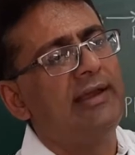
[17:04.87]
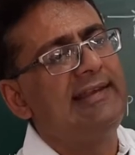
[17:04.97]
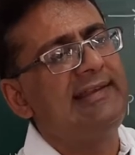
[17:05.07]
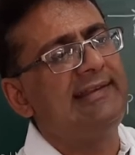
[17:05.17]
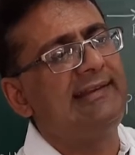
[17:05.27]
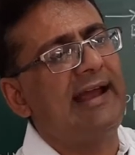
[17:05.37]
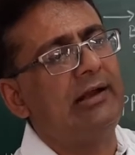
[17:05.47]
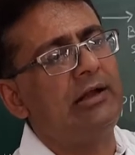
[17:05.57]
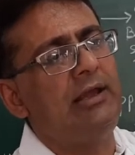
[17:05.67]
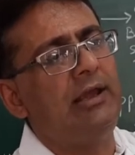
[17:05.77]

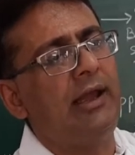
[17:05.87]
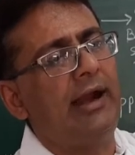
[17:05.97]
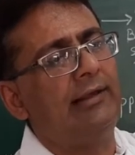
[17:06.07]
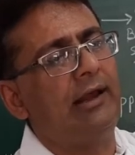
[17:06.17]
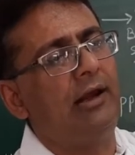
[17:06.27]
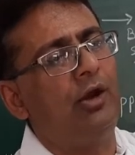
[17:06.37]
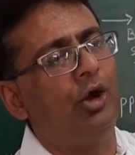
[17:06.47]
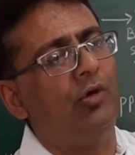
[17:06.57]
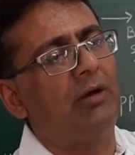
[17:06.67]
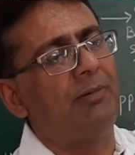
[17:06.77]
settling at the
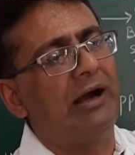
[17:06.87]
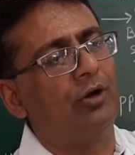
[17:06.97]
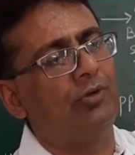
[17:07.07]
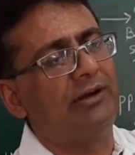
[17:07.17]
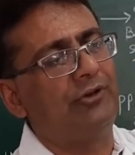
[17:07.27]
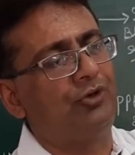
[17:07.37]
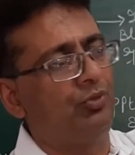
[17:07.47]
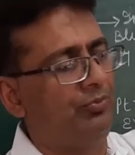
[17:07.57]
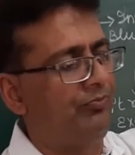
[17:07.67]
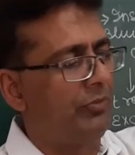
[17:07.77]
lower part of the test
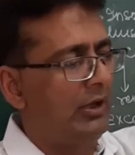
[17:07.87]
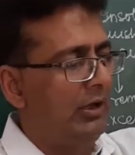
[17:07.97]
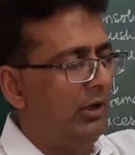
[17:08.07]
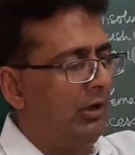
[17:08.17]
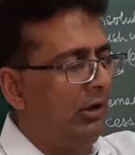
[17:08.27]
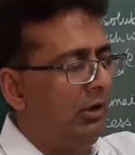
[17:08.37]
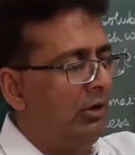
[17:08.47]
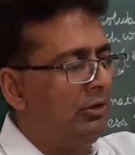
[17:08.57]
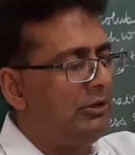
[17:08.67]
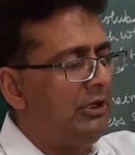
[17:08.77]
tube.
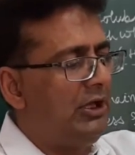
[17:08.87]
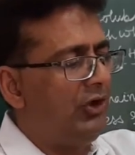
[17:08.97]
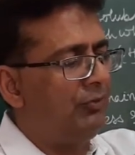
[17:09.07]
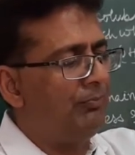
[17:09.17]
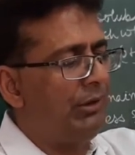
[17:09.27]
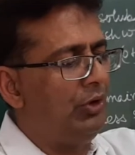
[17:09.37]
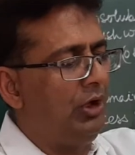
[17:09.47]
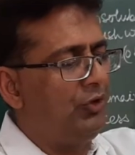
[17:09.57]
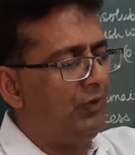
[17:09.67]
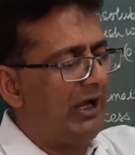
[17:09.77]
These
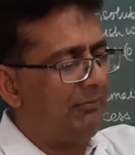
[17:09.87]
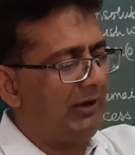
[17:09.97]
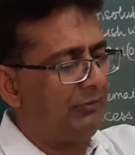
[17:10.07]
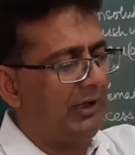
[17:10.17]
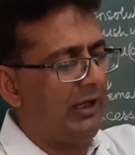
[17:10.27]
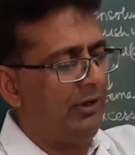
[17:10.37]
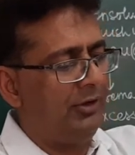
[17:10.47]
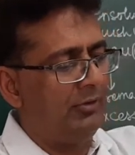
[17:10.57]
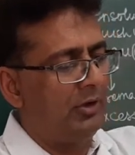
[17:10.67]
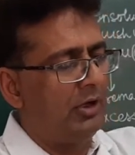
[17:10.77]
bluish white
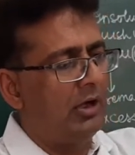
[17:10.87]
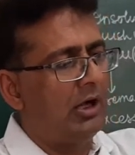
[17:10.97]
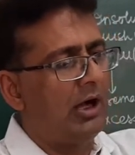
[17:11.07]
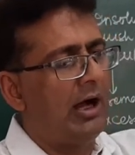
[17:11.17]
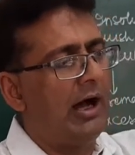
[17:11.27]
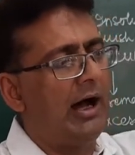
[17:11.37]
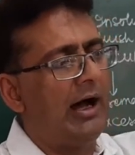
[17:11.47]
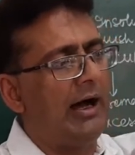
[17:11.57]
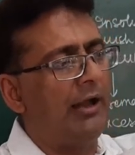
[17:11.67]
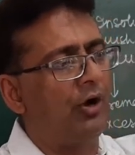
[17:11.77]
precipitate
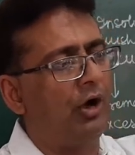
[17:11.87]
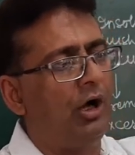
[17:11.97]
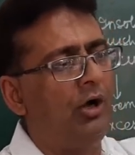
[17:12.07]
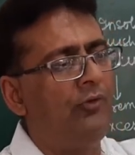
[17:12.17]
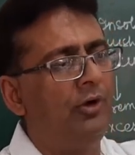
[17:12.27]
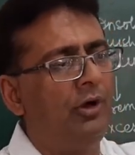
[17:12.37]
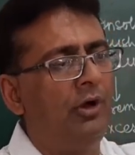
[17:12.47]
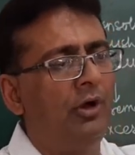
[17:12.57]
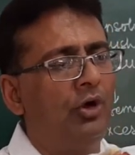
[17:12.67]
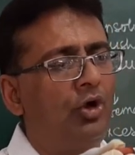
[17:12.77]
are of
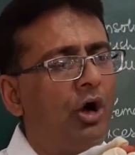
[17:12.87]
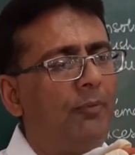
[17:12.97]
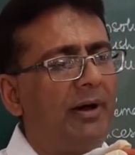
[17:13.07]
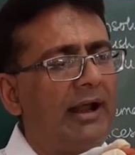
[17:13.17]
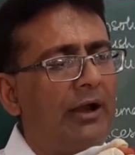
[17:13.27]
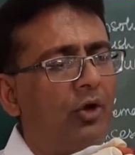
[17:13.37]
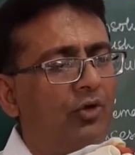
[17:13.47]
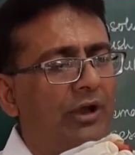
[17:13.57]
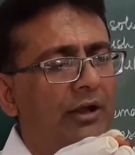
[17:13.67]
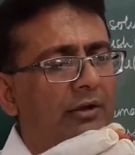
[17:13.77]
copper
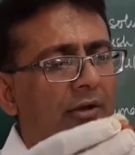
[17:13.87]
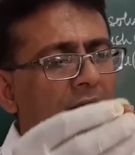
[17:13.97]
hydroxide.